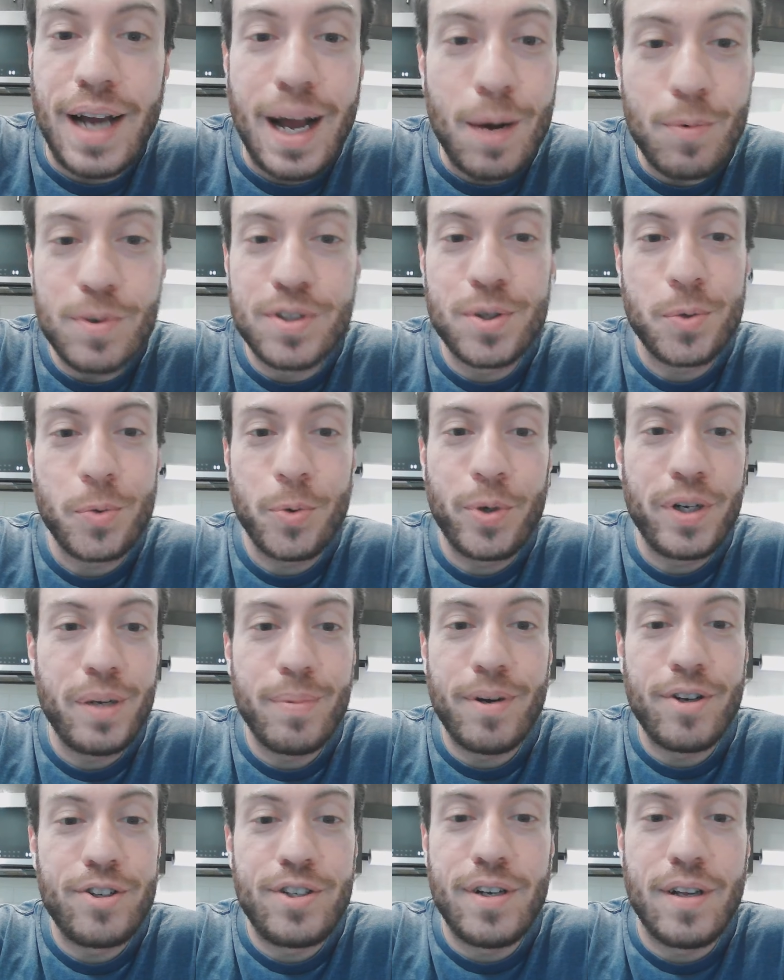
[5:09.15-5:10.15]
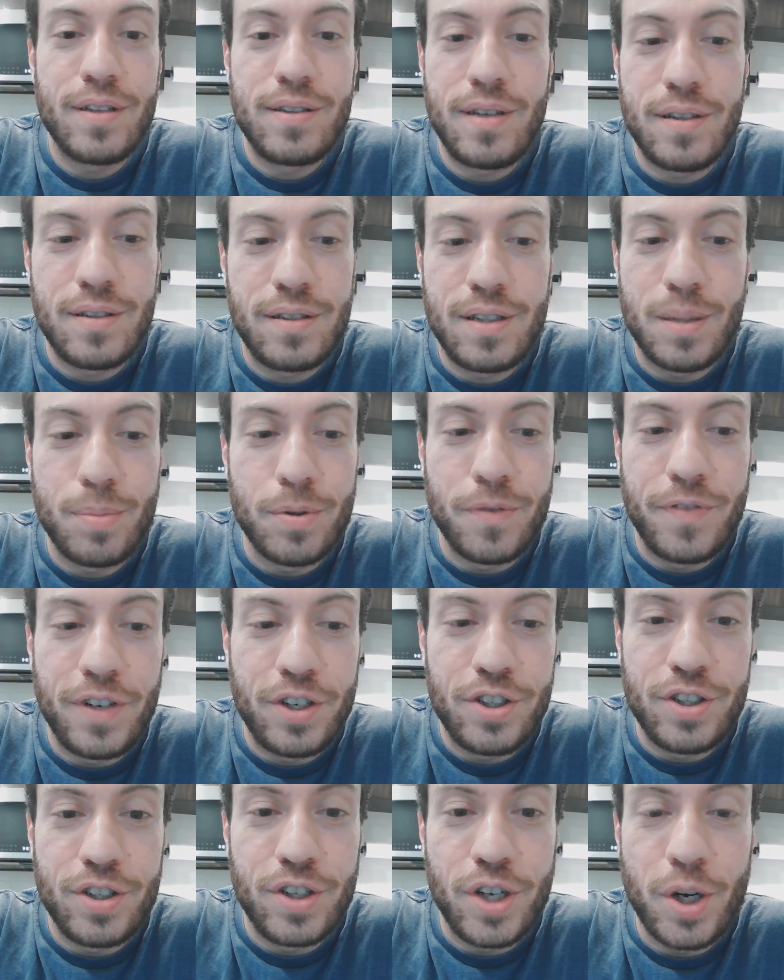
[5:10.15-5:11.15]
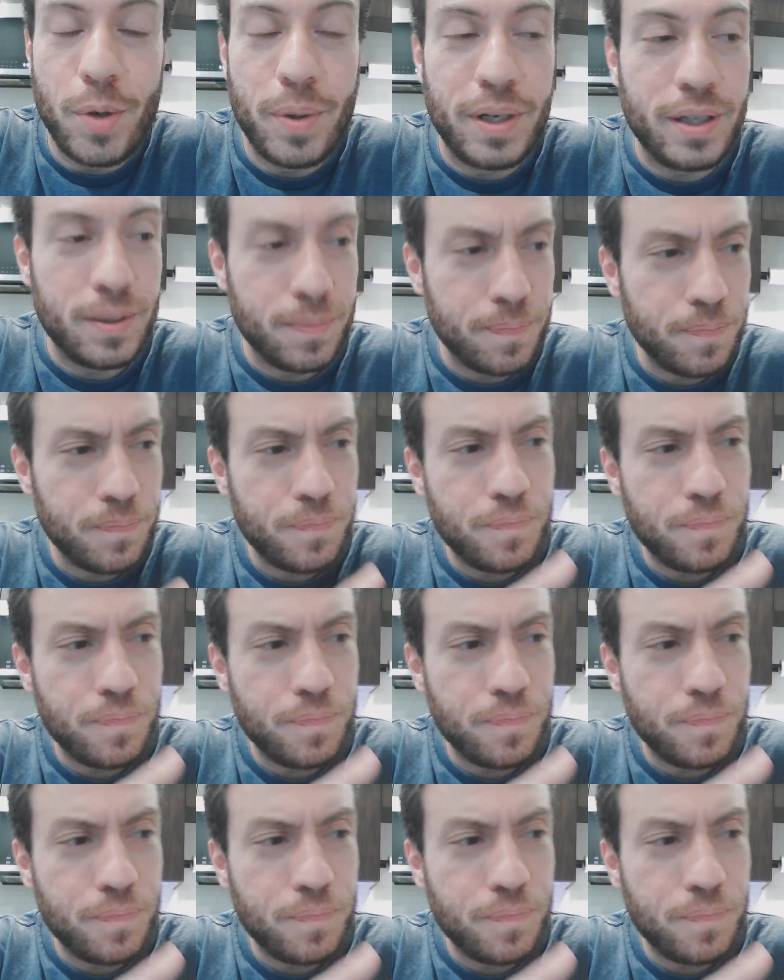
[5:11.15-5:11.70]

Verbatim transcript: I wasn't worried about Chelsie on this double eviction going.